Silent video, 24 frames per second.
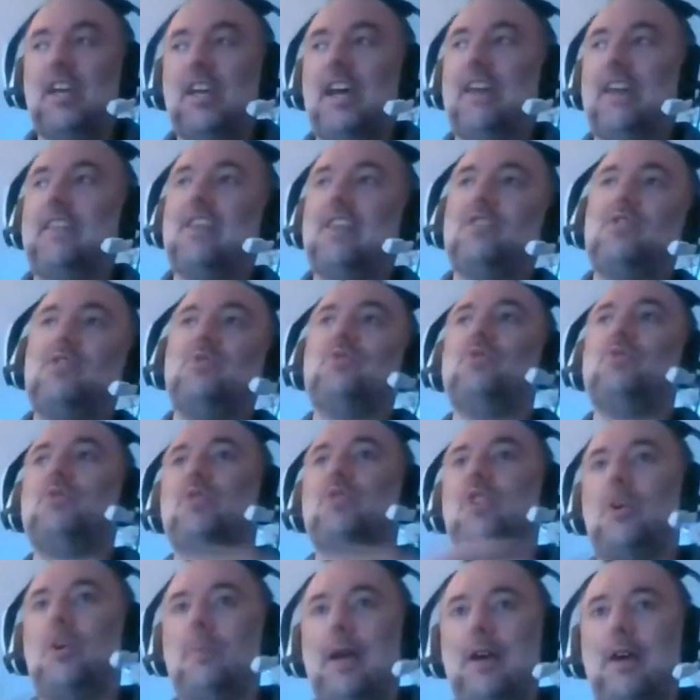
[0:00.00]
And then as soon as you
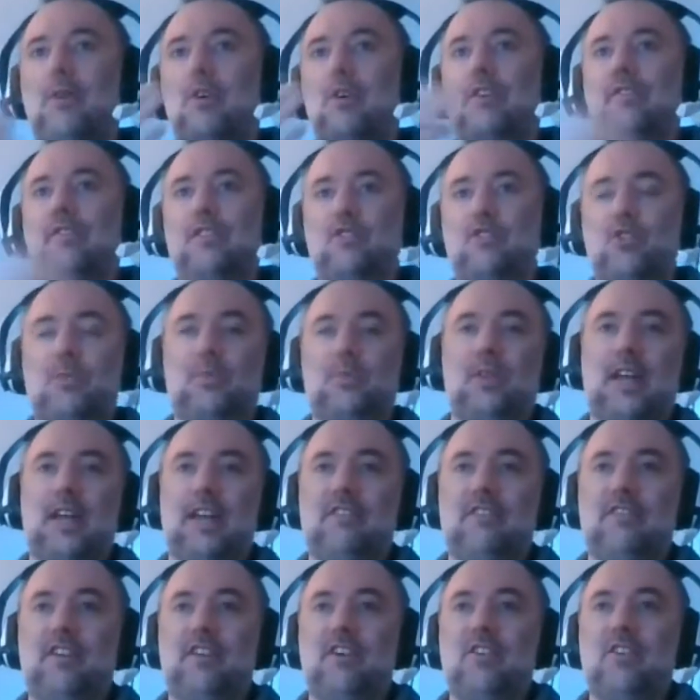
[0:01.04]
come out of a AAA
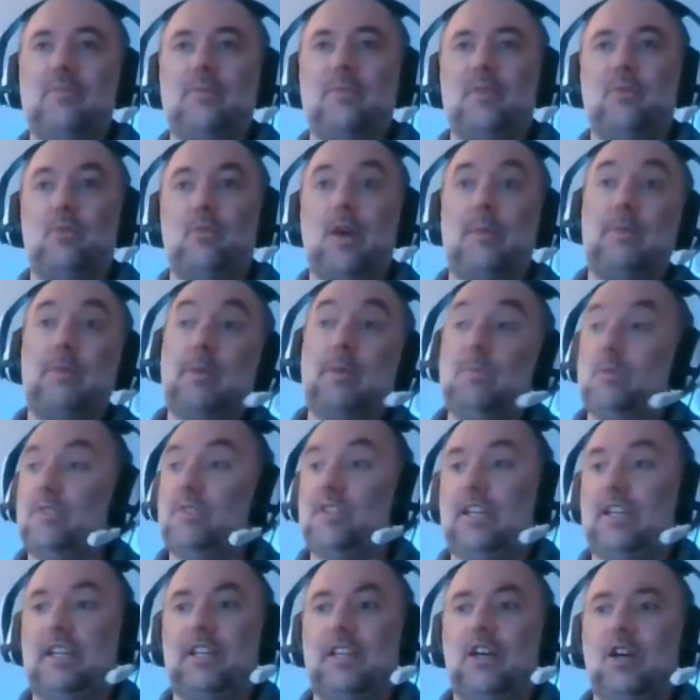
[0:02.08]
environment where people
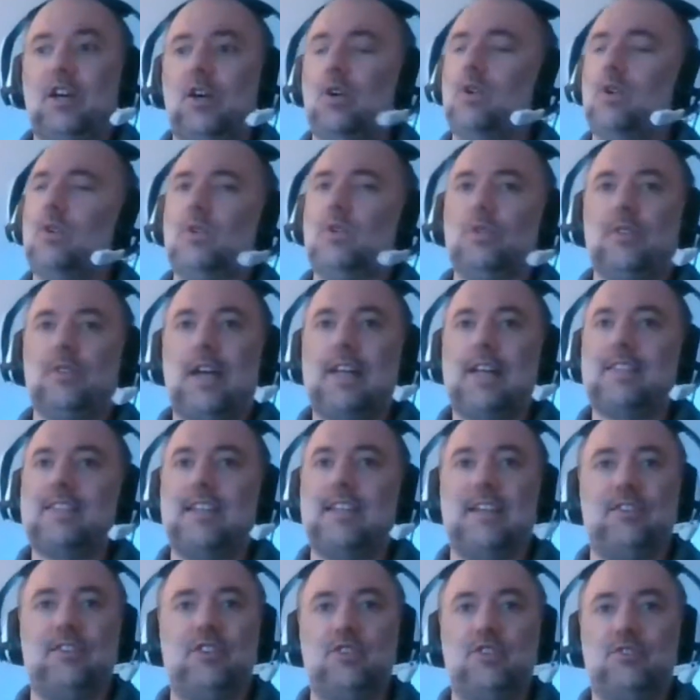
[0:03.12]
think, oh, that's
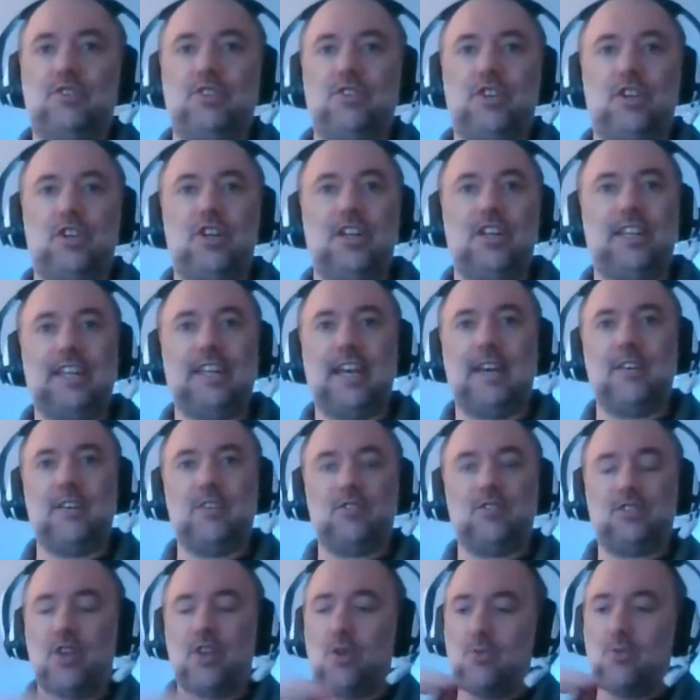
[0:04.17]
it, you're going to get
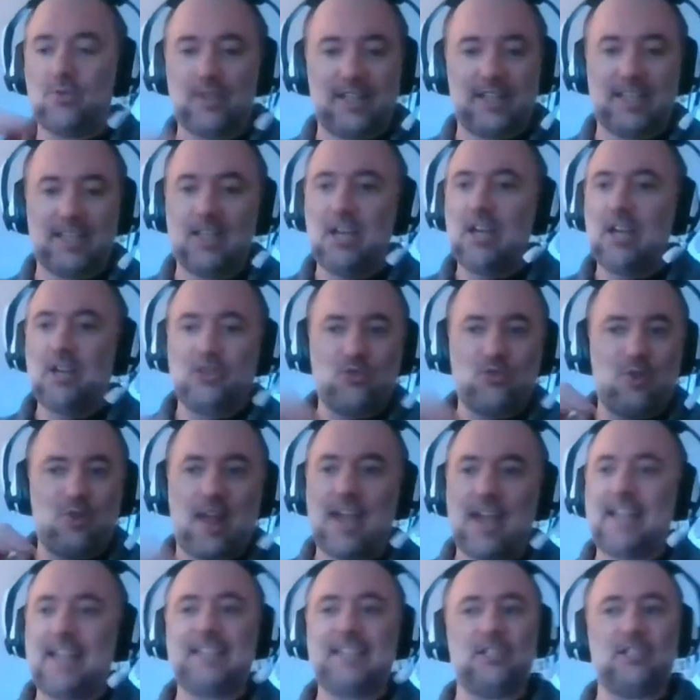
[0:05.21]
totally
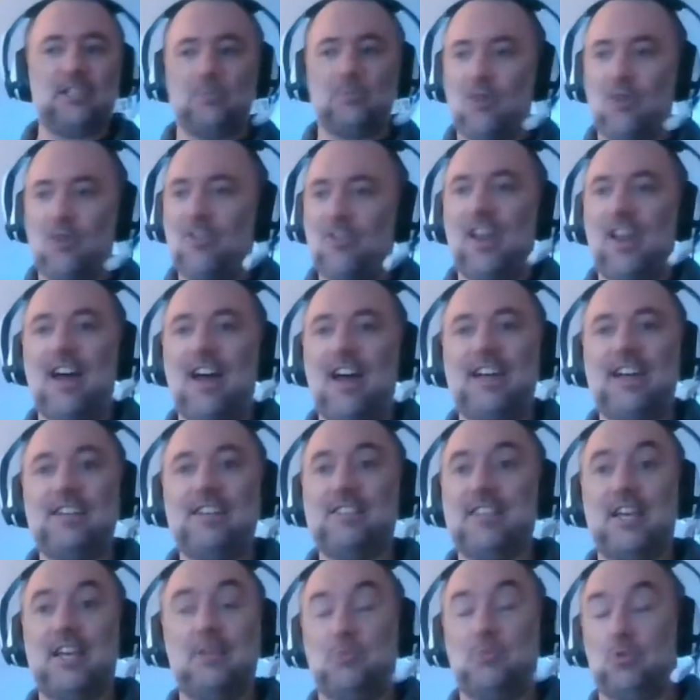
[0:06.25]
drained and
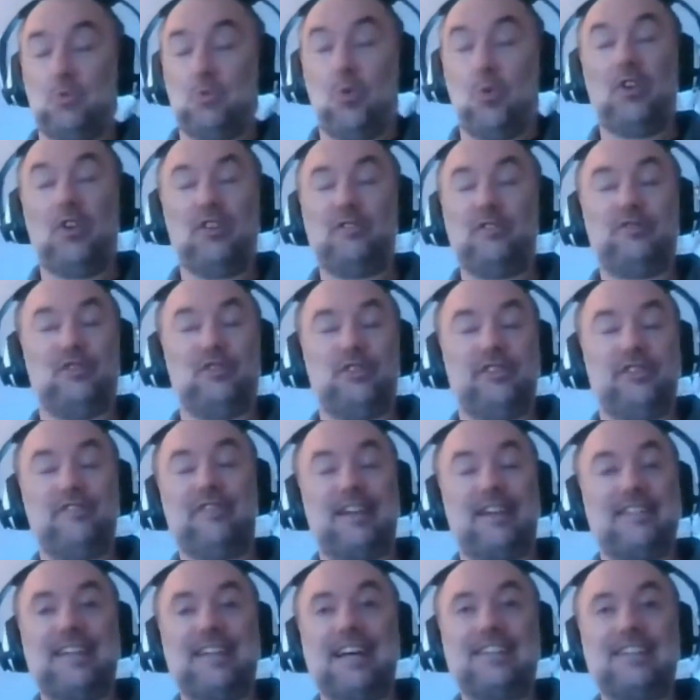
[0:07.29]
demoralized. And it was wonderful and
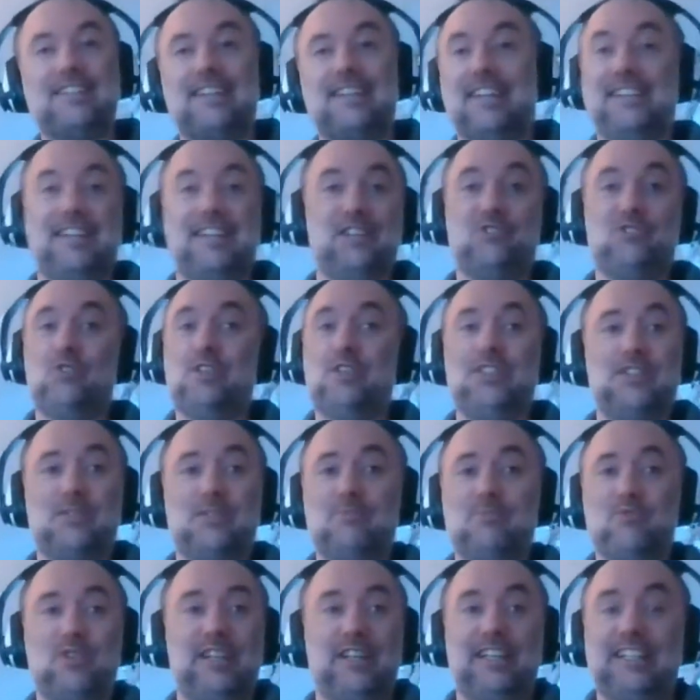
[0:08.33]
fantastic, and they treated us
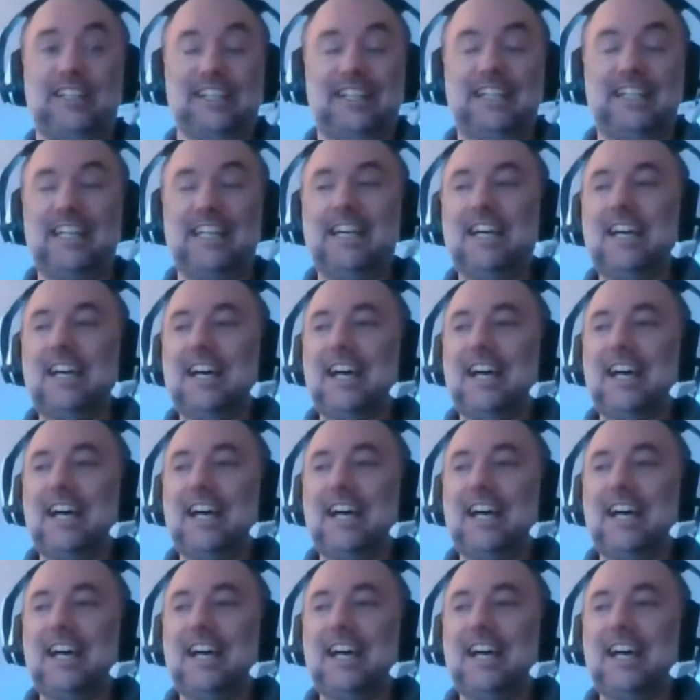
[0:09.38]
brilliantly.